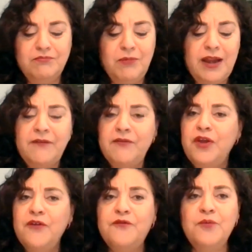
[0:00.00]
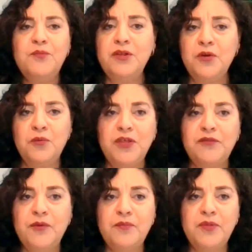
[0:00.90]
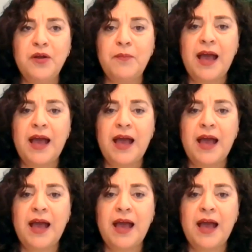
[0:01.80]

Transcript: whatever they're familiar with from their